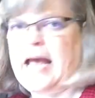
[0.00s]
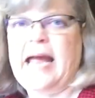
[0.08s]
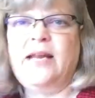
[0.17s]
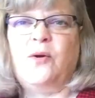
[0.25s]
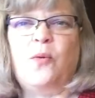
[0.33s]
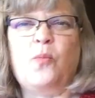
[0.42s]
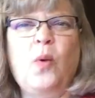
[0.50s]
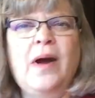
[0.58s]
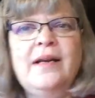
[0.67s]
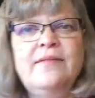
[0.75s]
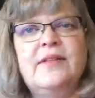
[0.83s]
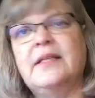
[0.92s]
Anyway,
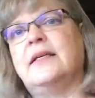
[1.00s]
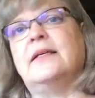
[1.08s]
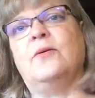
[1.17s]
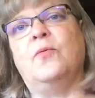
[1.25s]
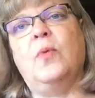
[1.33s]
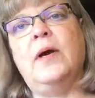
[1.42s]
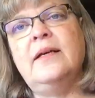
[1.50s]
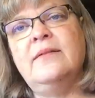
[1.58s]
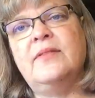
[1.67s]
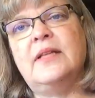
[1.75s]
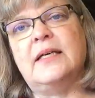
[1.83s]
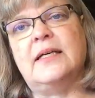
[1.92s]
one of the one
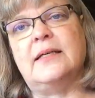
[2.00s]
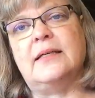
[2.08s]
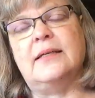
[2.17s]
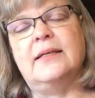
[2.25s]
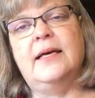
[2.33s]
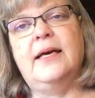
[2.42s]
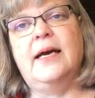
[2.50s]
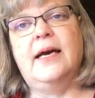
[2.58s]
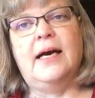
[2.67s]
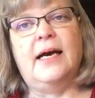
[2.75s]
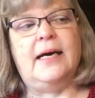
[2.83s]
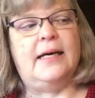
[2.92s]
of the
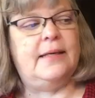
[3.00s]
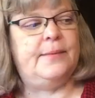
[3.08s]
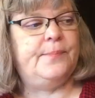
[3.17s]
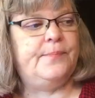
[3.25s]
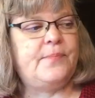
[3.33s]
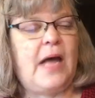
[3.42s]
um,